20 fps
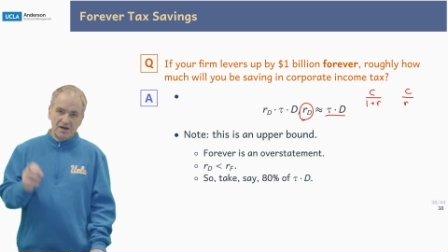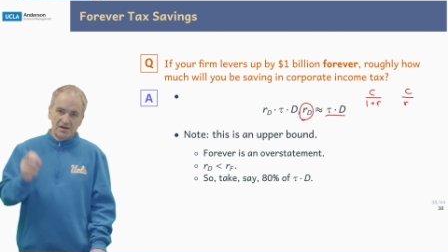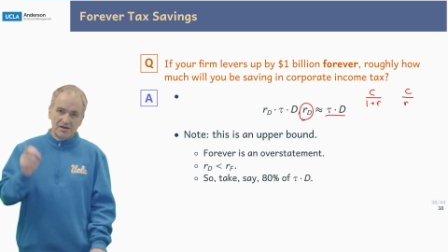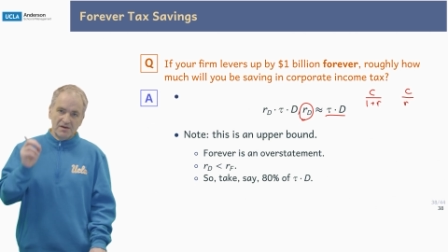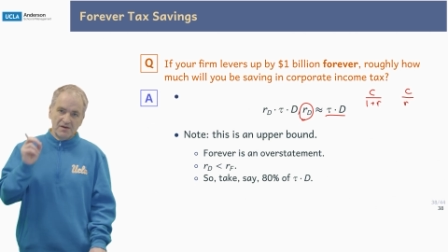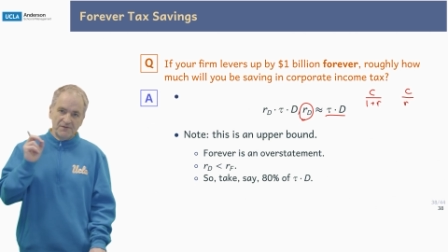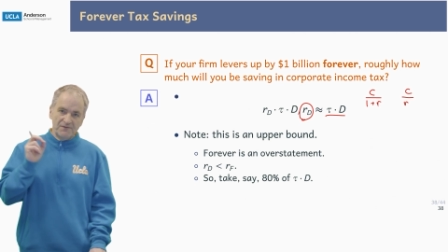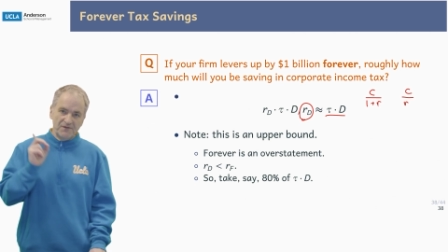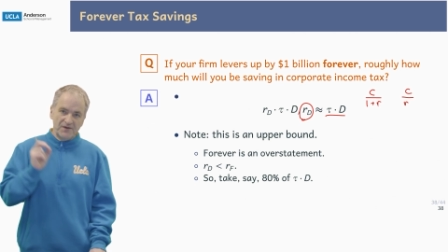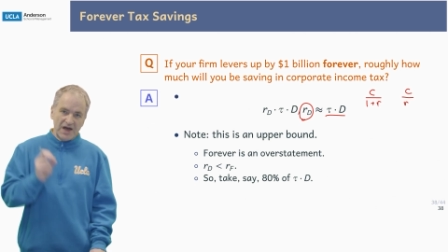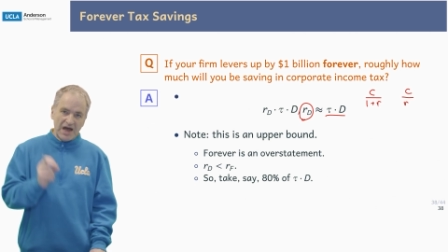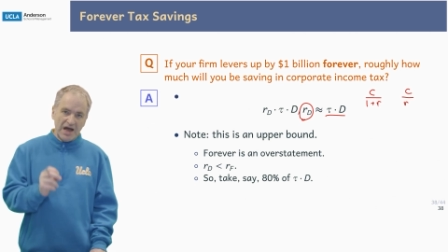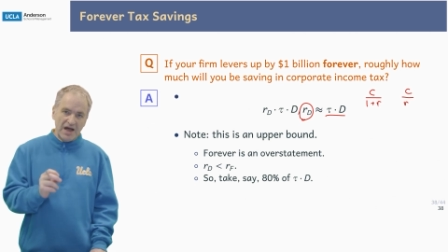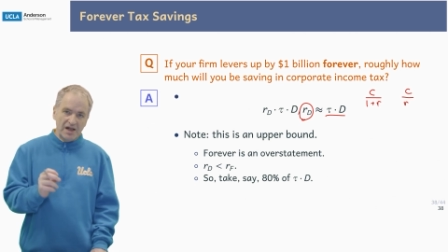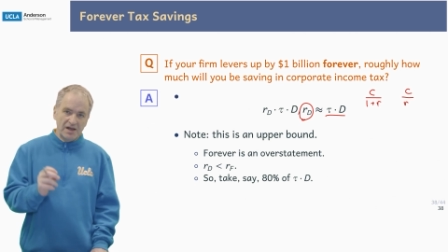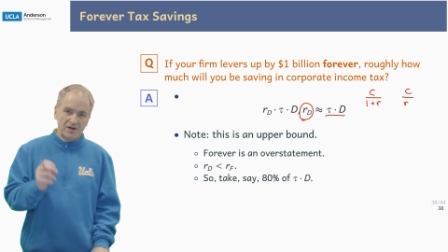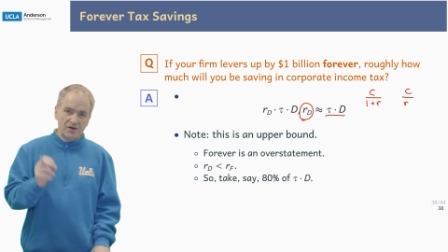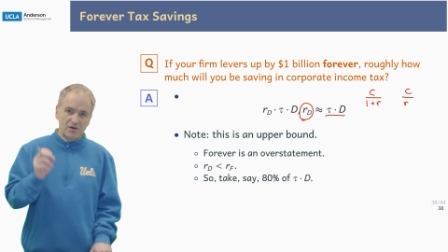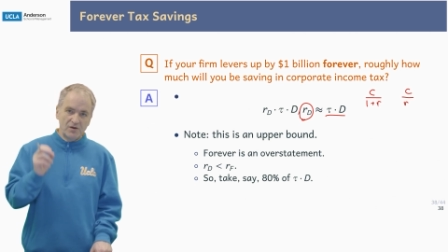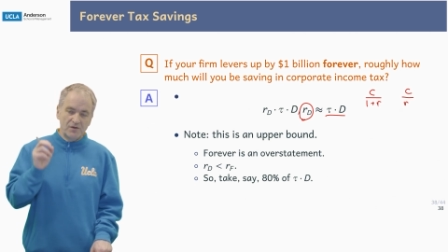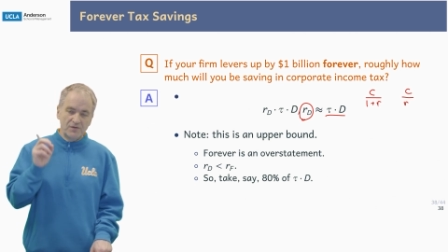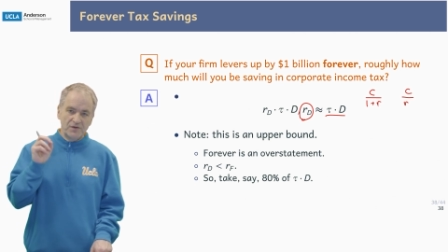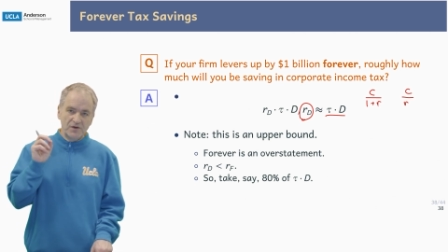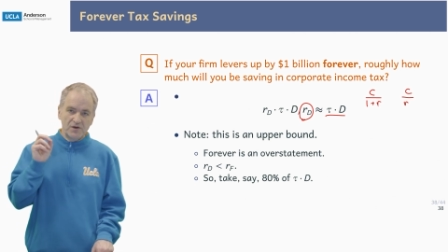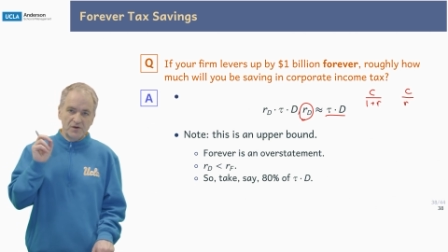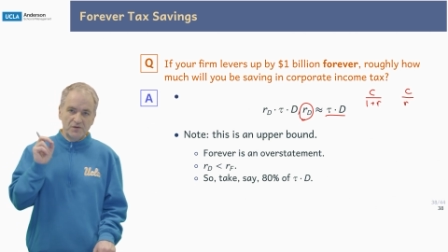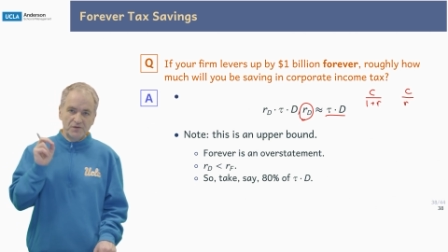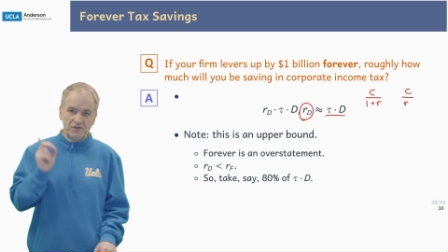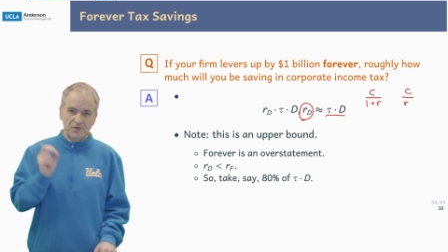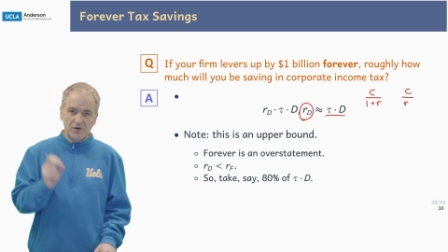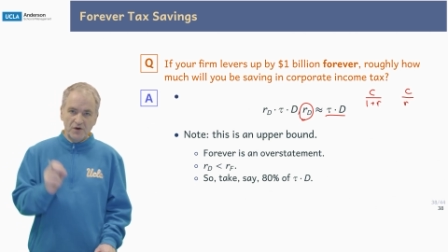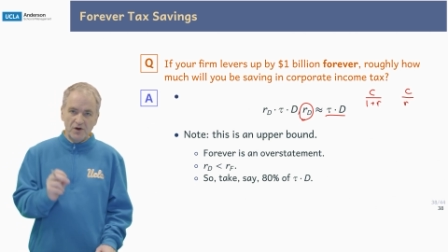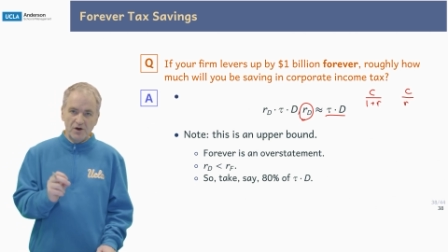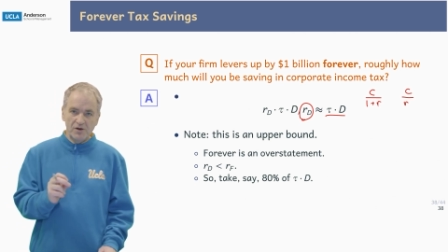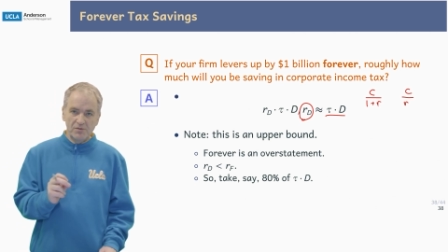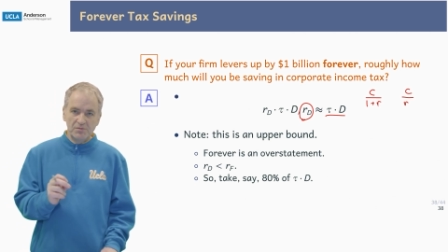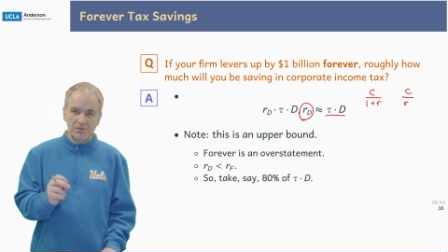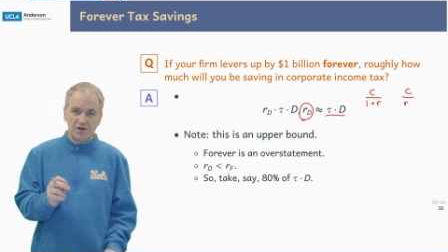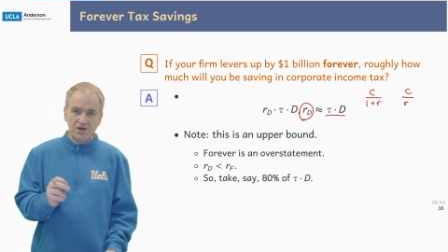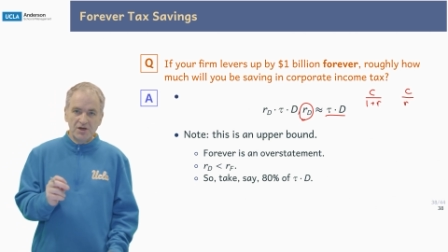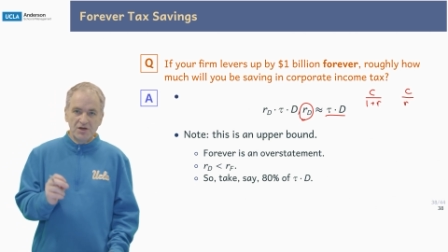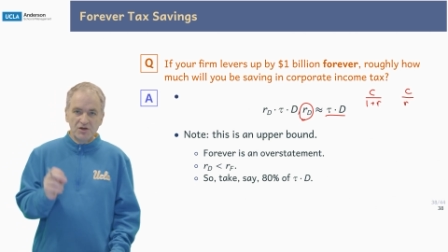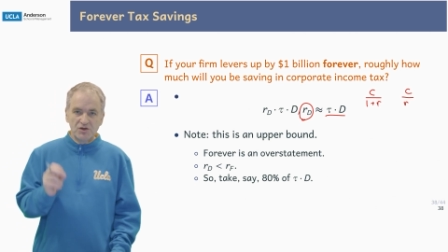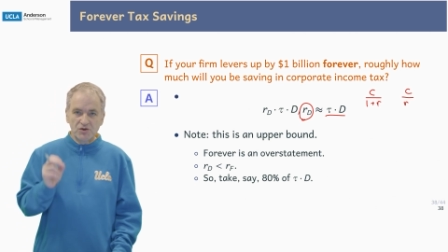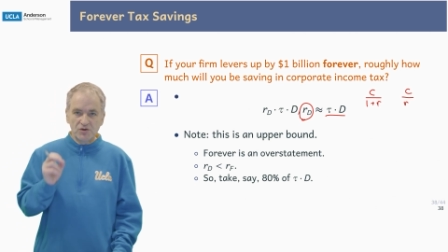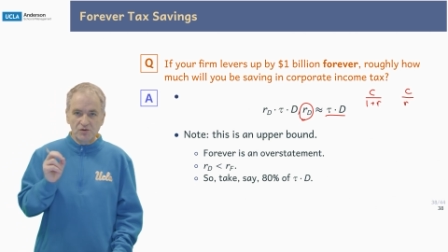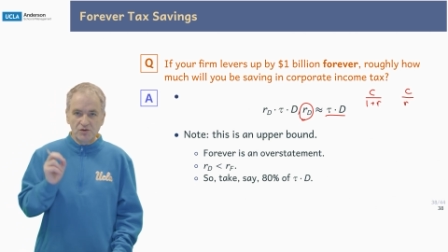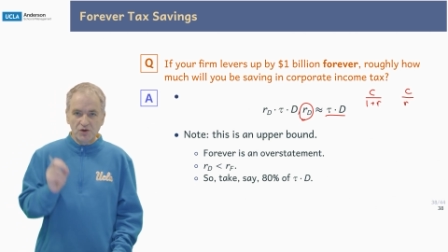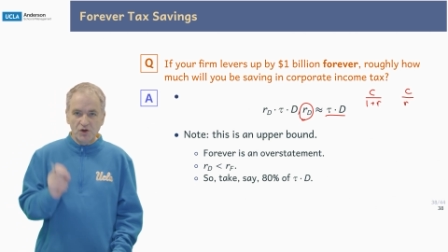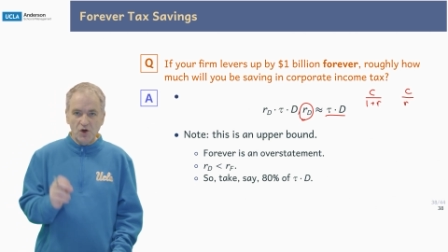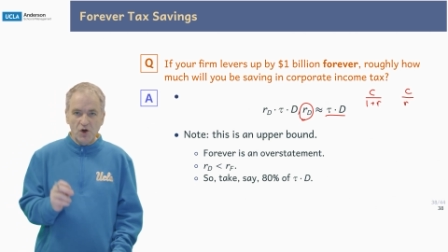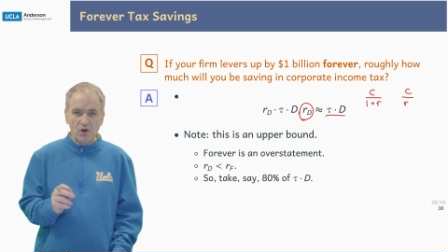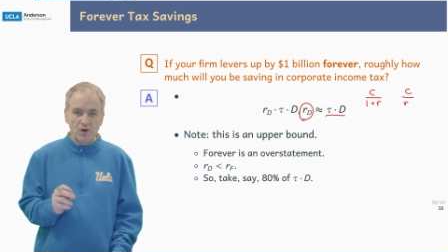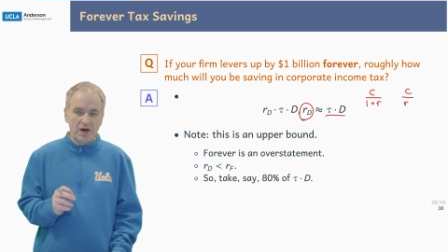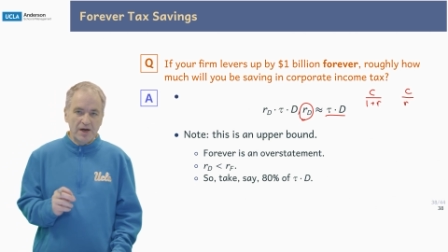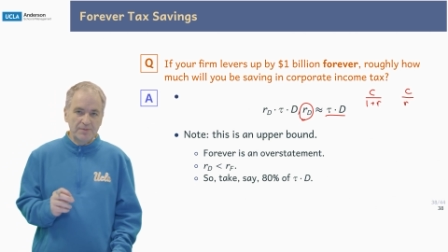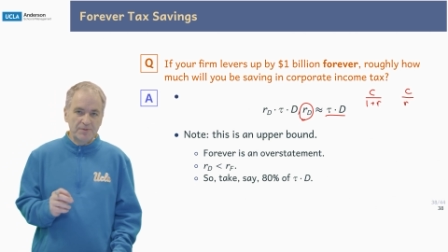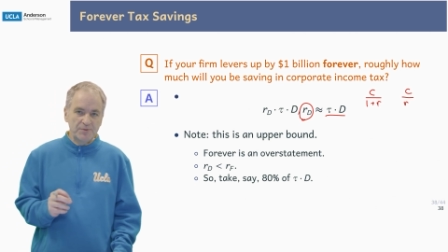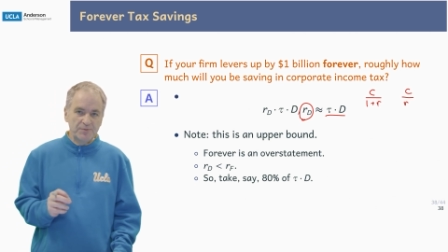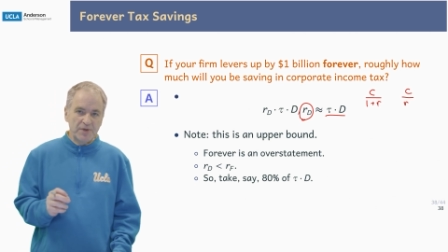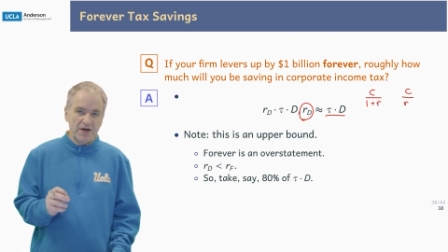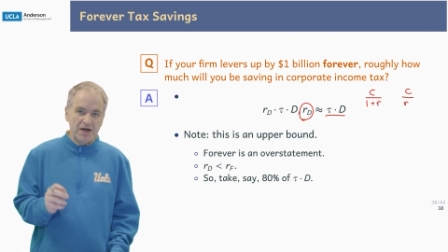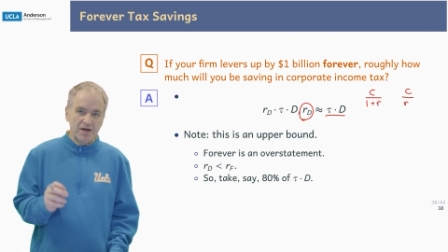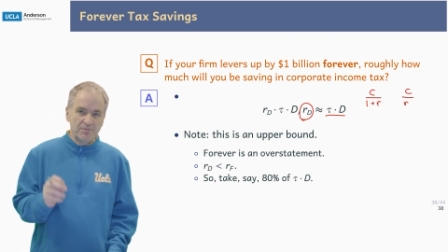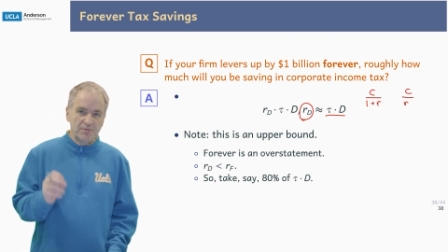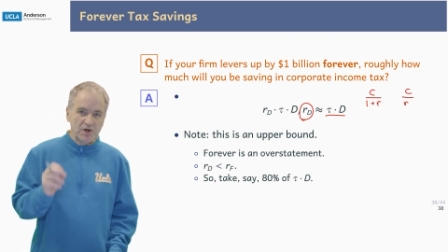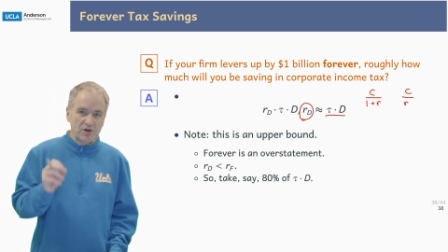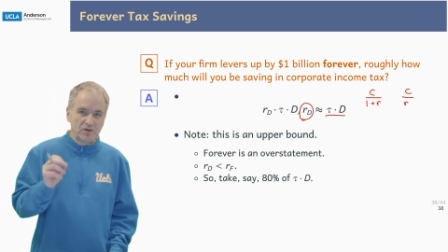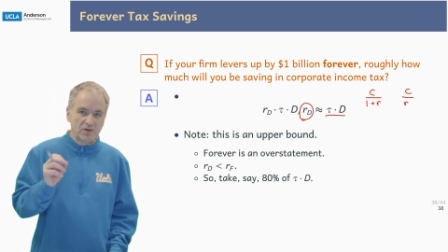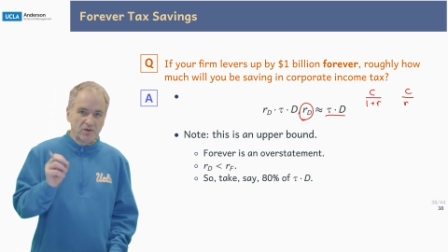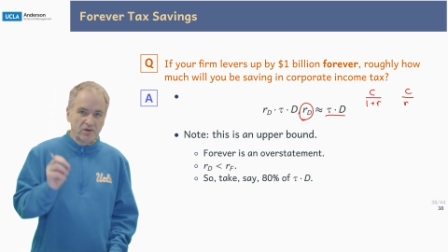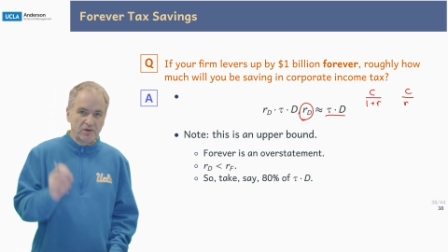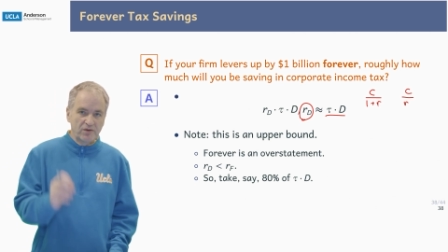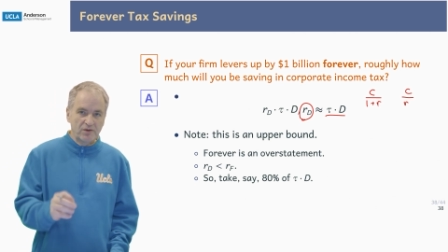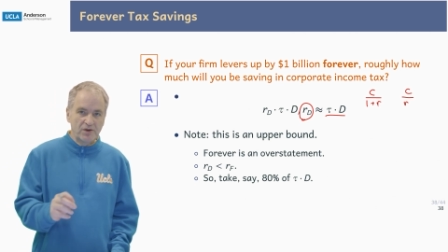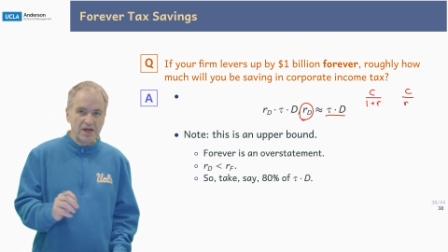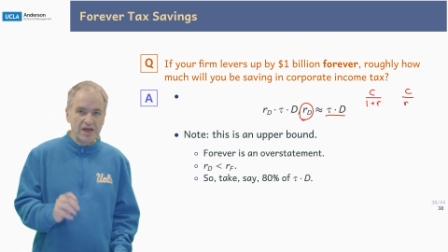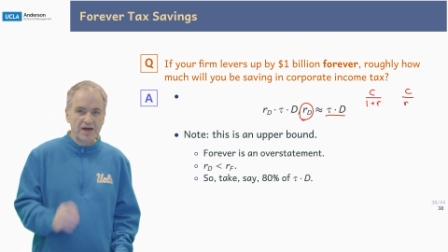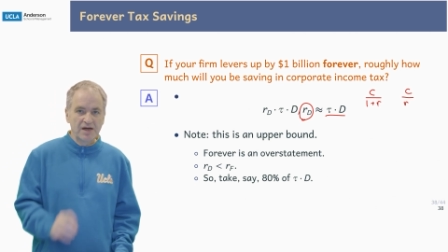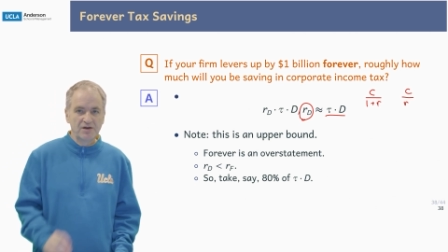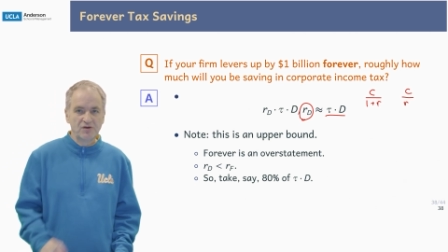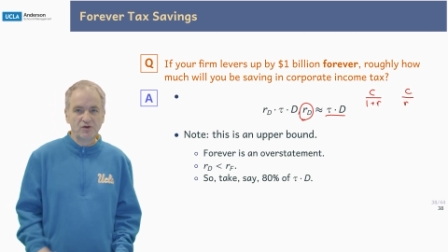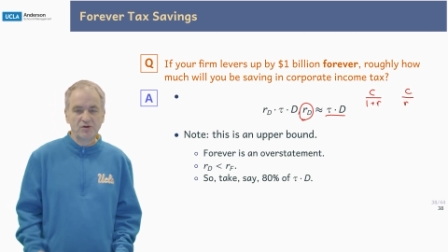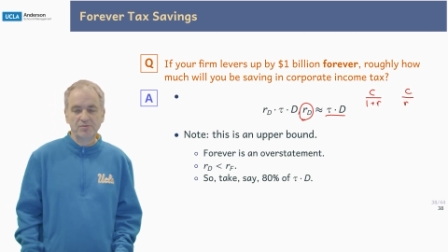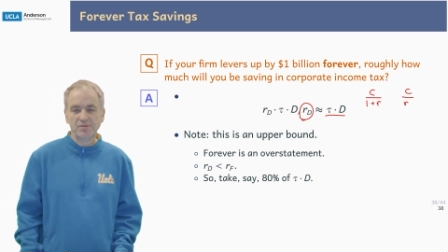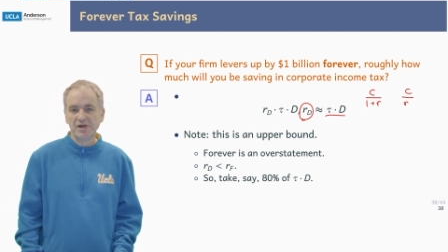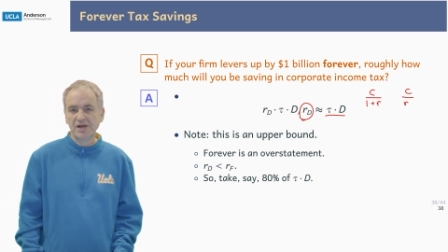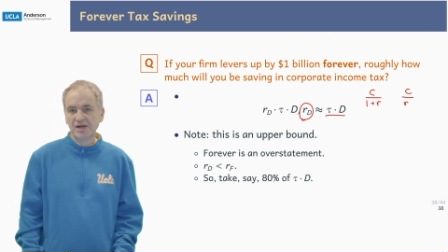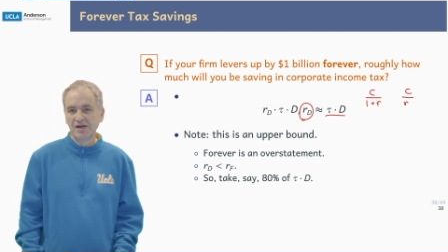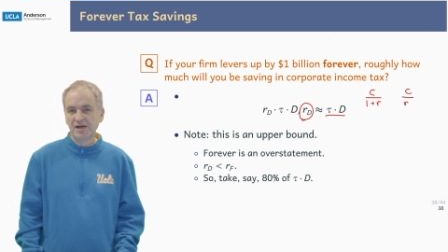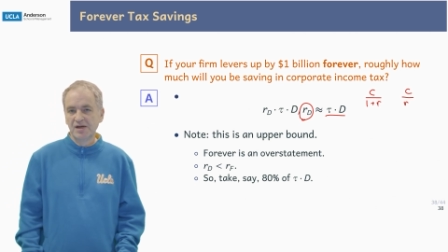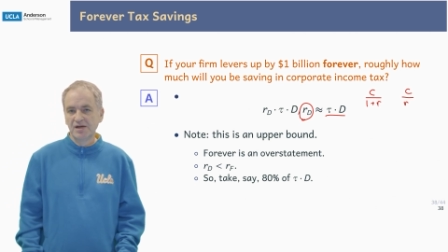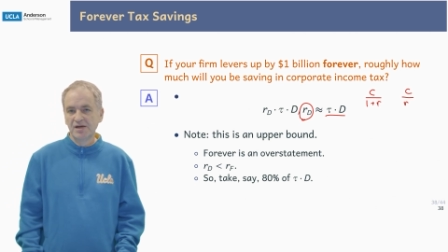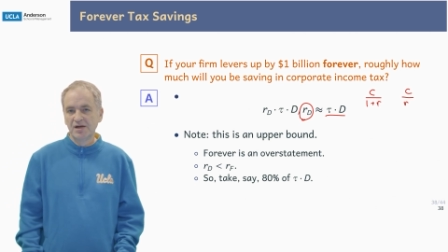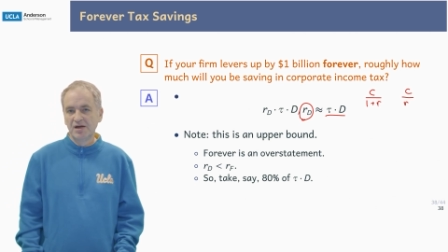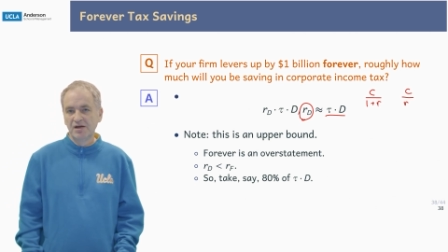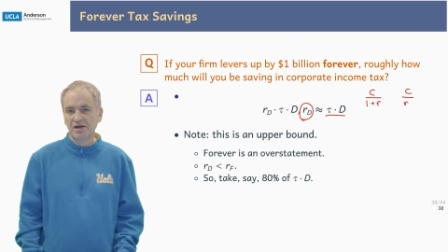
the value of your firm should go up by about $300 million.